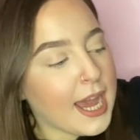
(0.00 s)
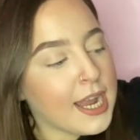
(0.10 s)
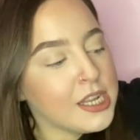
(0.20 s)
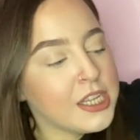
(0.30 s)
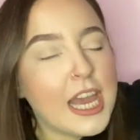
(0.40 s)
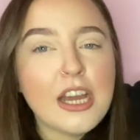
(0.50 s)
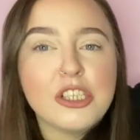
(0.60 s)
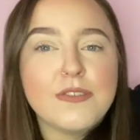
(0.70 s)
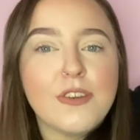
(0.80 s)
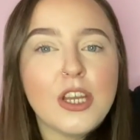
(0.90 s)
And yeah, I
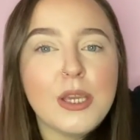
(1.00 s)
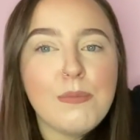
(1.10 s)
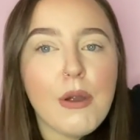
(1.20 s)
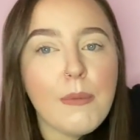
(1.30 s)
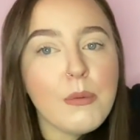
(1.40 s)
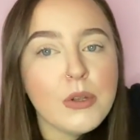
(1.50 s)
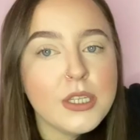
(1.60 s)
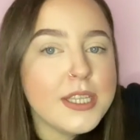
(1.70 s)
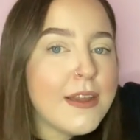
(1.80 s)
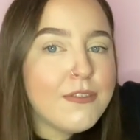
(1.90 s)
just feel like you probably
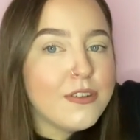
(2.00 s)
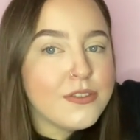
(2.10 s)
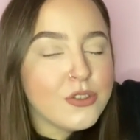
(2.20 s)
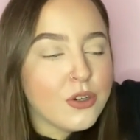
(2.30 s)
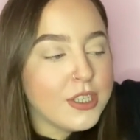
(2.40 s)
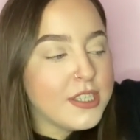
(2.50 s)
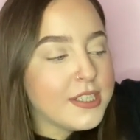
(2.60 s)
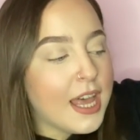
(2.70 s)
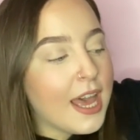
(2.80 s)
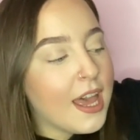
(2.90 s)
wouldn't never have saw this
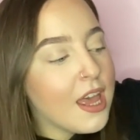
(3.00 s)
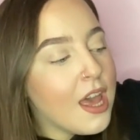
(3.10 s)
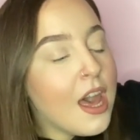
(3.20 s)
there.